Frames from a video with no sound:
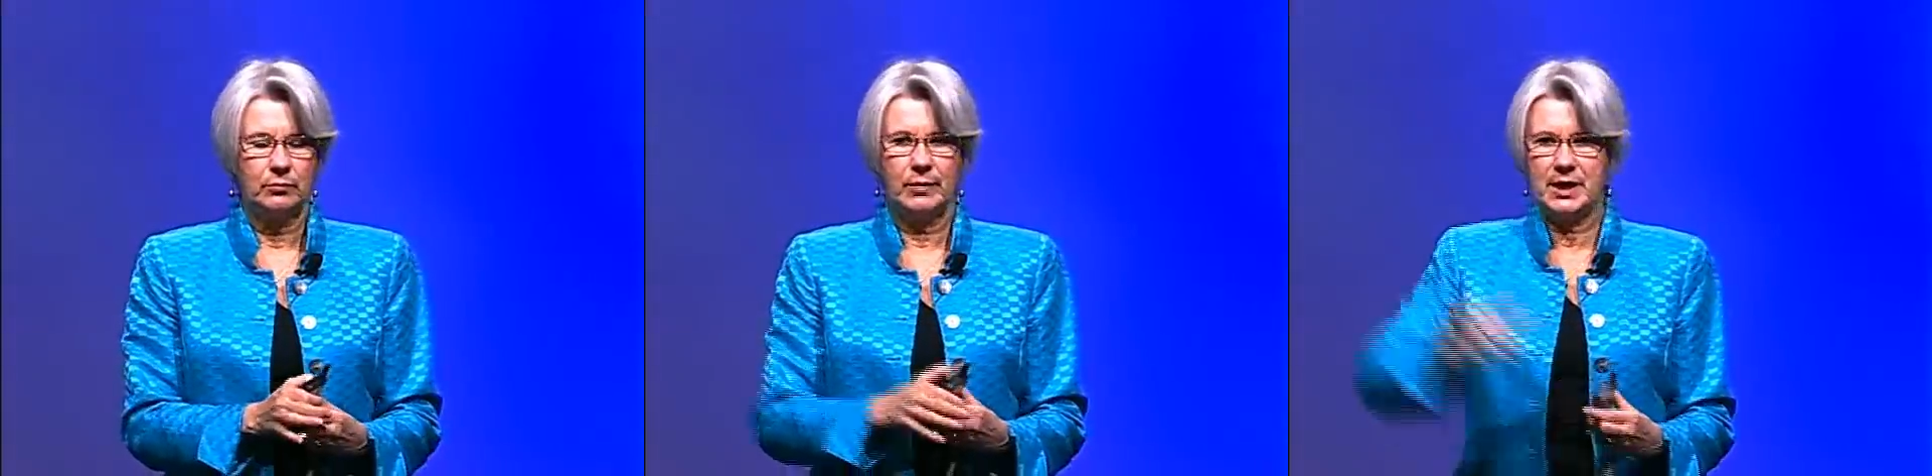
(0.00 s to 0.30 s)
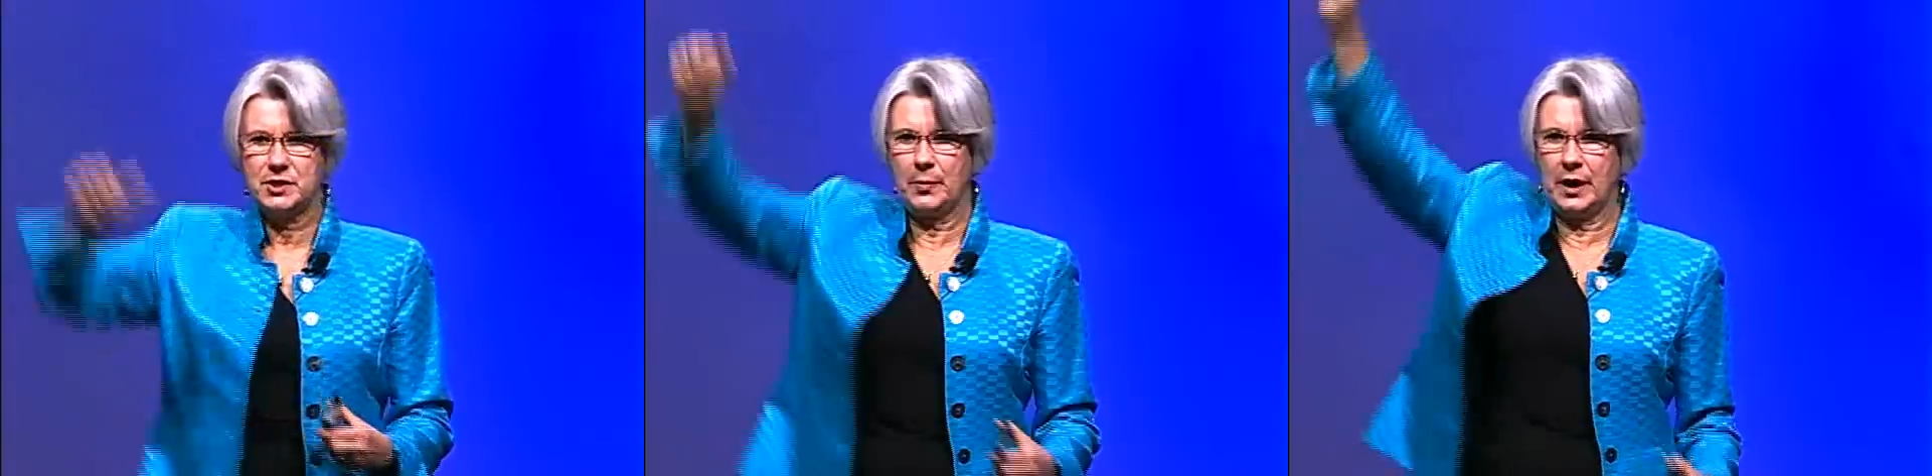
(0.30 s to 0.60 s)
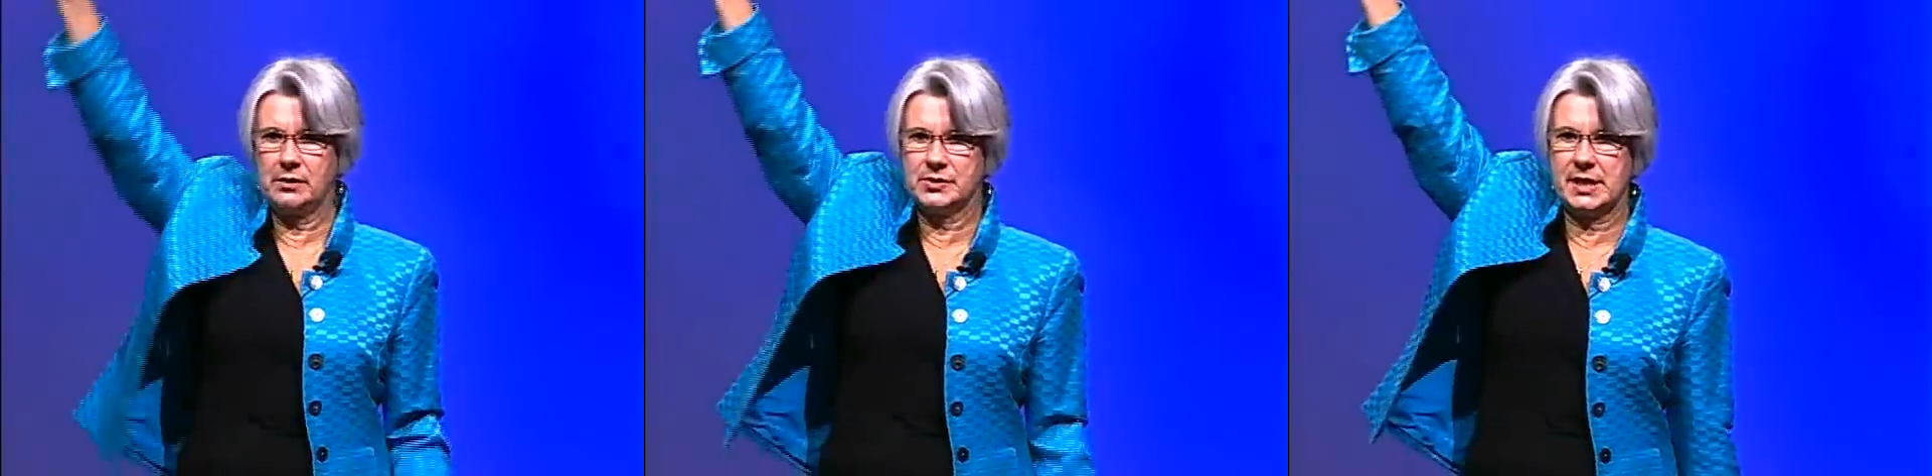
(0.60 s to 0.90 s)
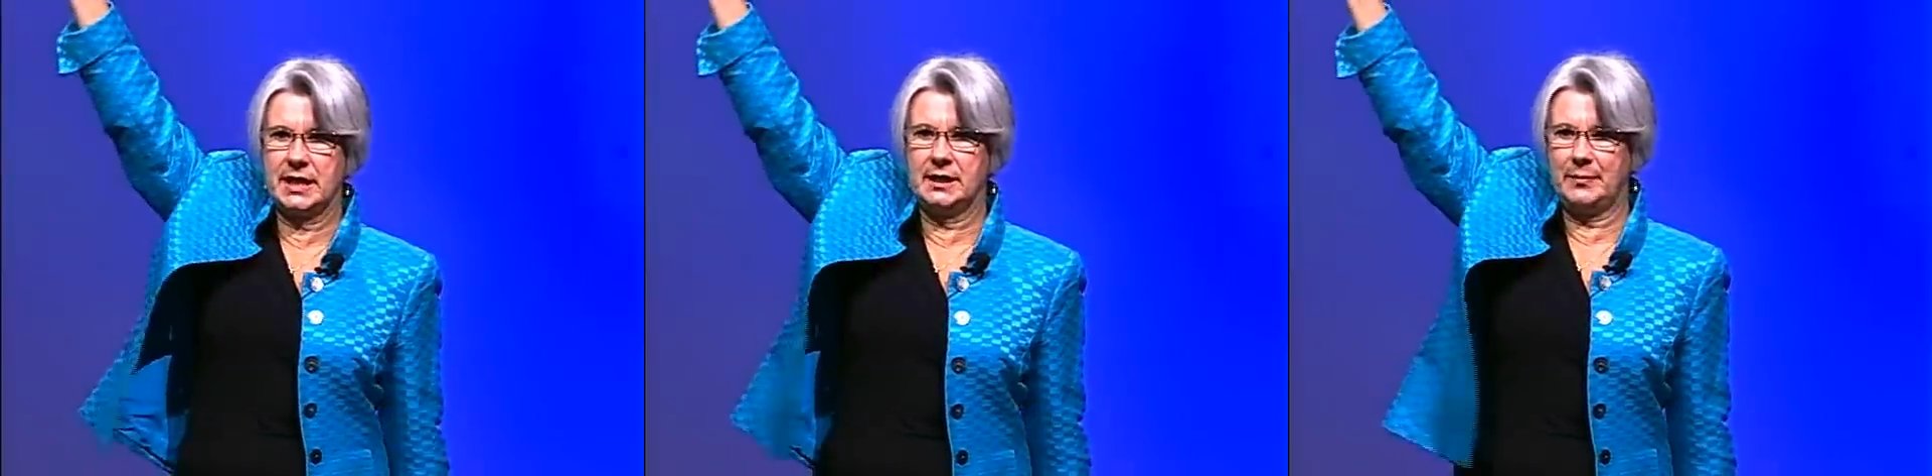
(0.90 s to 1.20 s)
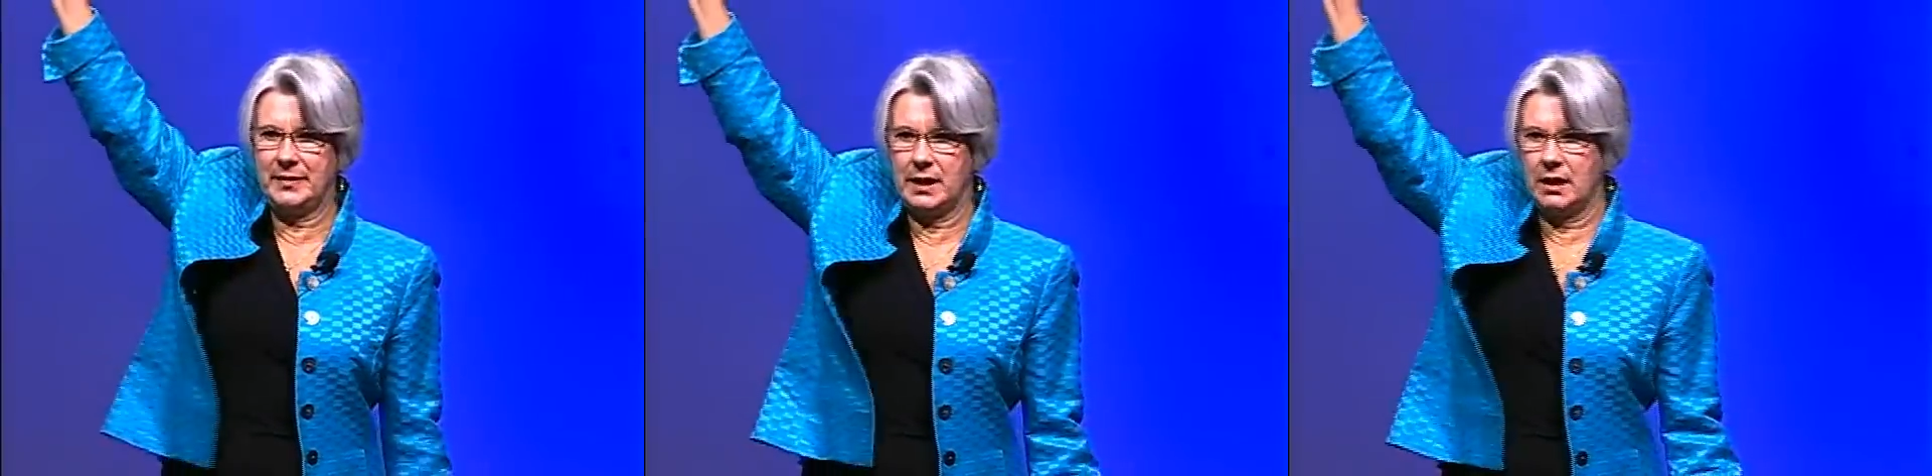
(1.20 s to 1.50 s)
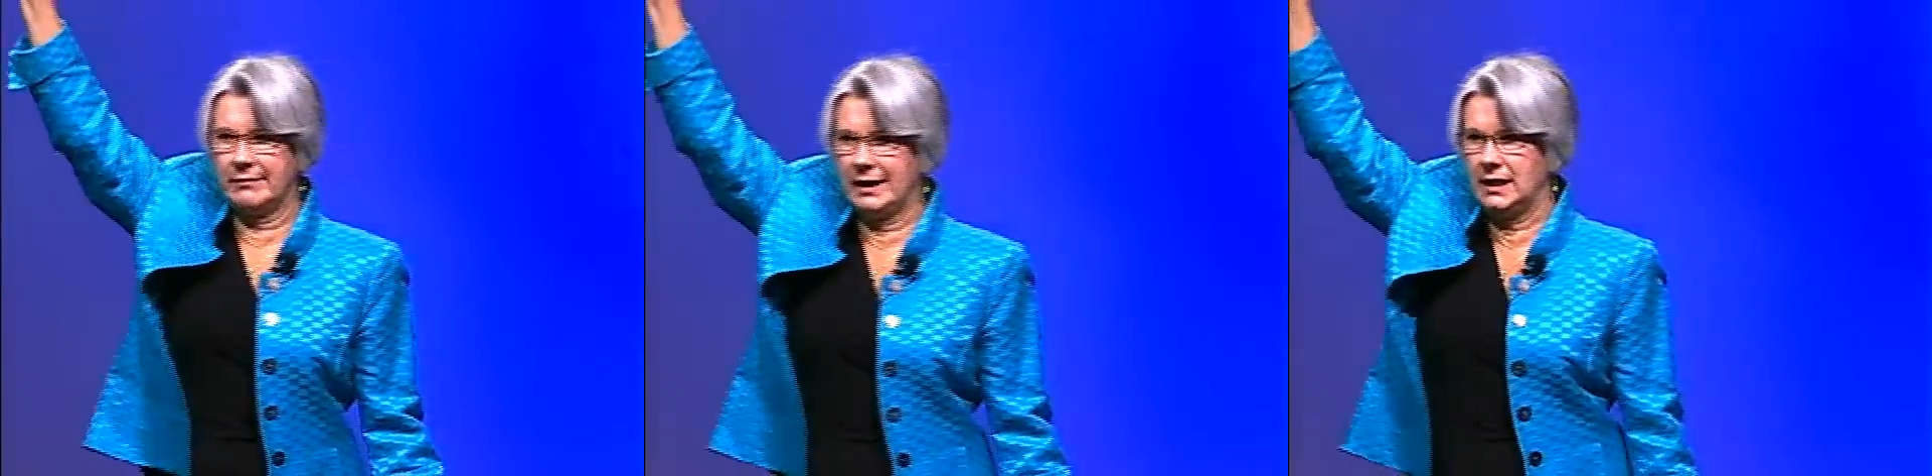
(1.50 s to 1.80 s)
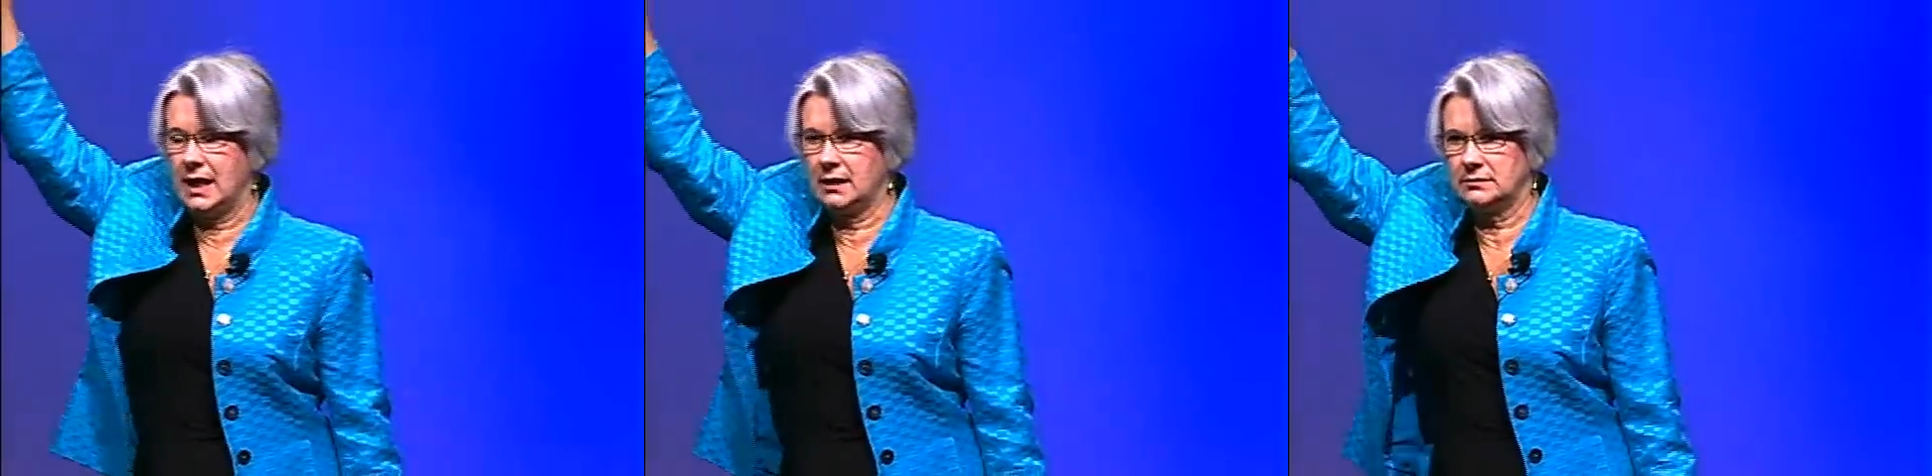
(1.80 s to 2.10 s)
Raise your partner's hand up in the air
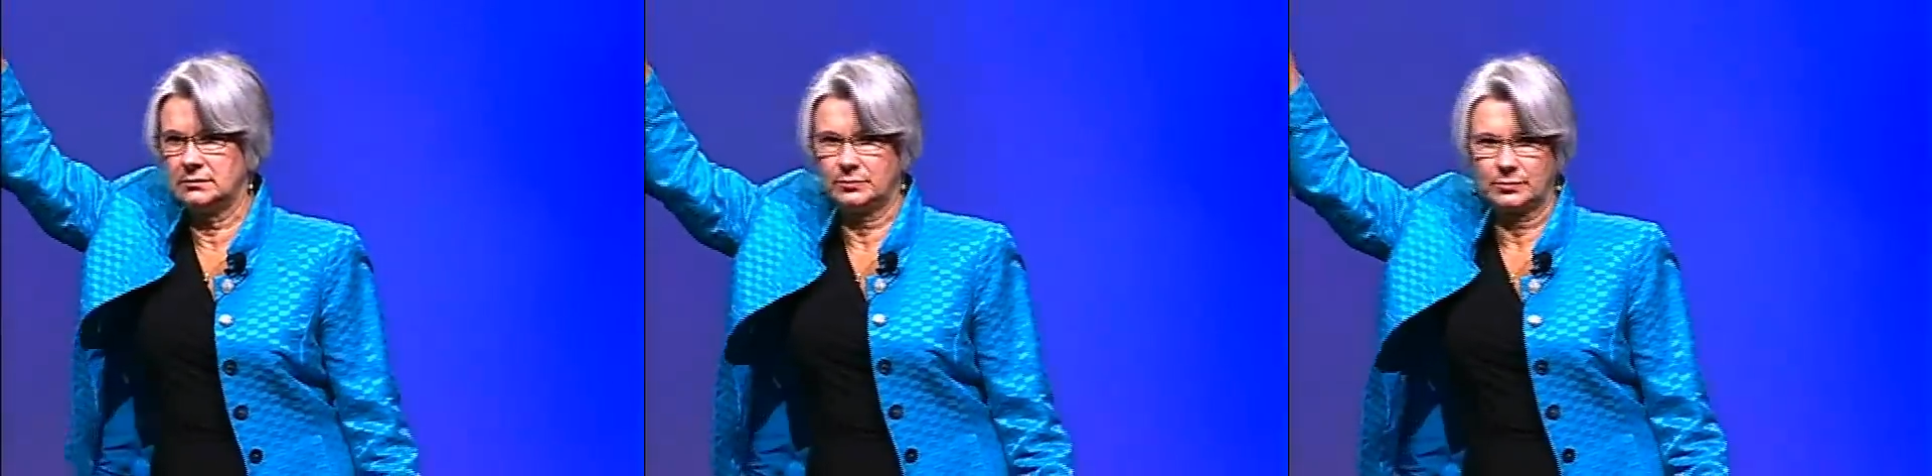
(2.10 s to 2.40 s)
right now.